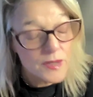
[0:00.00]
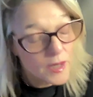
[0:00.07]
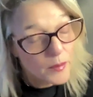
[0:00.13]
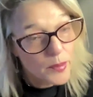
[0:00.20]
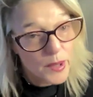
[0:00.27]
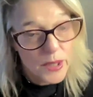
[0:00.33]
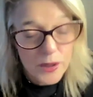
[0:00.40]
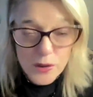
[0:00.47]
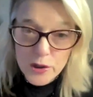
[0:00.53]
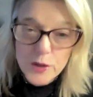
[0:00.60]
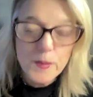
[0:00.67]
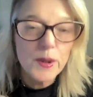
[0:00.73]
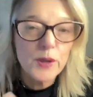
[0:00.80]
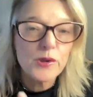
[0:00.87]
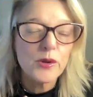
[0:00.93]
deepen your
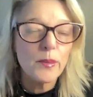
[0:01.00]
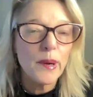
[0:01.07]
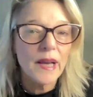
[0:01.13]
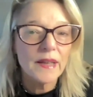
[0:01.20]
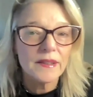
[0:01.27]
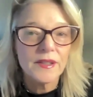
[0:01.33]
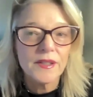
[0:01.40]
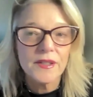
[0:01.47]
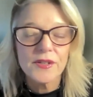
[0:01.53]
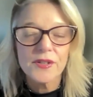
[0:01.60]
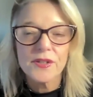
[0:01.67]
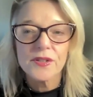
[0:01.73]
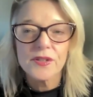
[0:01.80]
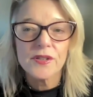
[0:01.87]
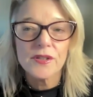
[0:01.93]
spiritual
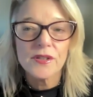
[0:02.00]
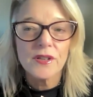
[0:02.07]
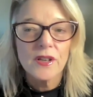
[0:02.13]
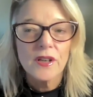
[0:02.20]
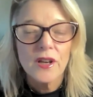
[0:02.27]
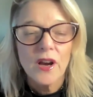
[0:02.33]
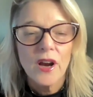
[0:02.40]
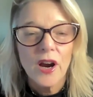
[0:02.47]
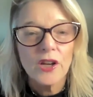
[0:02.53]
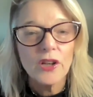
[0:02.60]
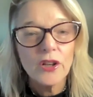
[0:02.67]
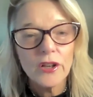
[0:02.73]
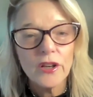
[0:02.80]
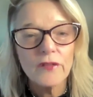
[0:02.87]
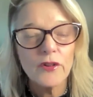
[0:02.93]
practice? Are you
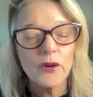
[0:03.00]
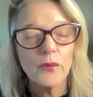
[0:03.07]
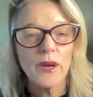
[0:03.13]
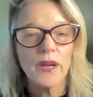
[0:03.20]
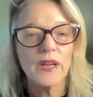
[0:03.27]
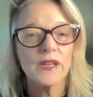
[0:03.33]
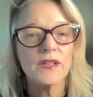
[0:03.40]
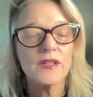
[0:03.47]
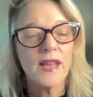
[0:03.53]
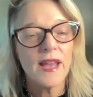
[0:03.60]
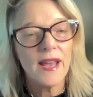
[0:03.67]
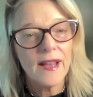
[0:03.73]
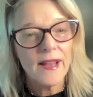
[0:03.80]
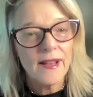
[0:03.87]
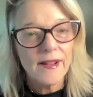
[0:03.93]
looking for ways to
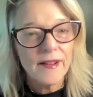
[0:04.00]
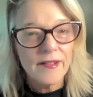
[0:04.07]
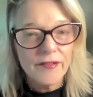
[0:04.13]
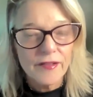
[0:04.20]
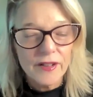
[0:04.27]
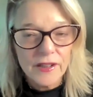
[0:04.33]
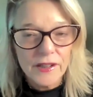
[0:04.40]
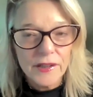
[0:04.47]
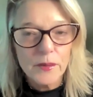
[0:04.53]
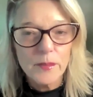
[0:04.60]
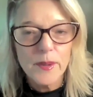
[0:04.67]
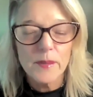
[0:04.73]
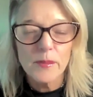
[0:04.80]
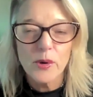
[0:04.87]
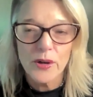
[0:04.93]
have a little
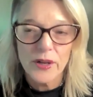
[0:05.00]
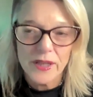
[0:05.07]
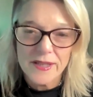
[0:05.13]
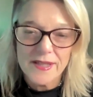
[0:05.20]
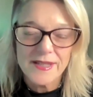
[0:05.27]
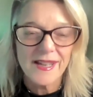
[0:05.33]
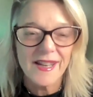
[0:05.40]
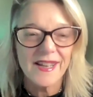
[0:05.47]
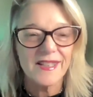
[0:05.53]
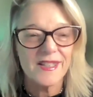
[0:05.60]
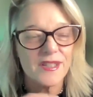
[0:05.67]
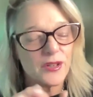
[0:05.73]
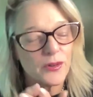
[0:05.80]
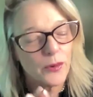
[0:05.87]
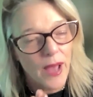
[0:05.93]
bit more insight
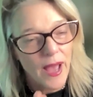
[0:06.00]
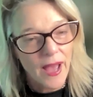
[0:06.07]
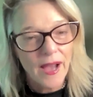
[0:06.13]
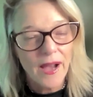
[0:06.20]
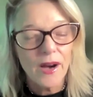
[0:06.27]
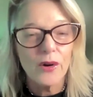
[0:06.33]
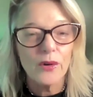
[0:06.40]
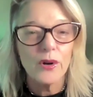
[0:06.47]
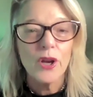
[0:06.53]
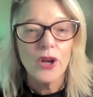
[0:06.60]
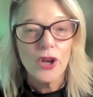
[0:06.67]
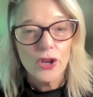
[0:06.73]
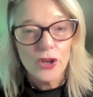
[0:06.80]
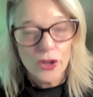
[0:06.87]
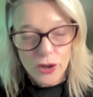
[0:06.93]
into how
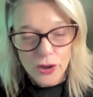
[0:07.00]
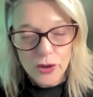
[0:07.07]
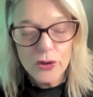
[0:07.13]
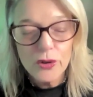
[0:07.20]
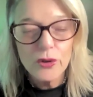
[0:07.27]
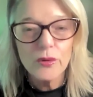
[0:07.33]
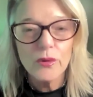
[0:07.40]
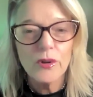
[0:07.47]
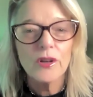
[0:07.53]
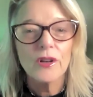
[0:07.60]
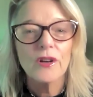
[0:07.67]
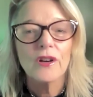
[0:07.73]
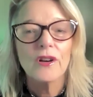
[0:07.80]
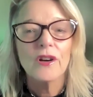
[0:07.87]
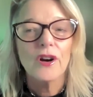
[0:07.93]
you
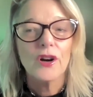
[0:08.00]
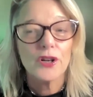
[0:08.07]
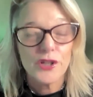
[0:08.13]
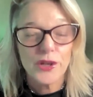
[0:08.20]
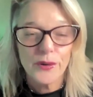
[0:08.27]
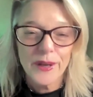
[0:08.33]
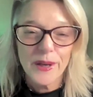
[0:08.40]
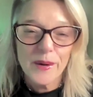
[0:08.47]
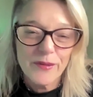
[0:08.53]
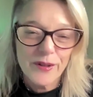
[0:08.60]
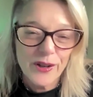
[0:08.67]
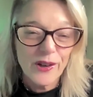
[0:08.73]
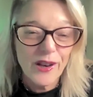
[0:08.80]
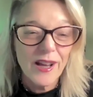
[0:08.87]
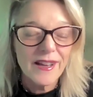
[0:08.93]
are showing up for
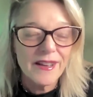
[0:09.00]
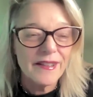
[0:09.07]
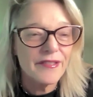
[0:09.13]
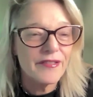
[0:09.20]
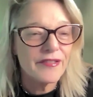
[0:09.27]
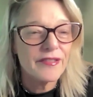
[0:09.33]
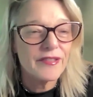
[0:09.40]
your life?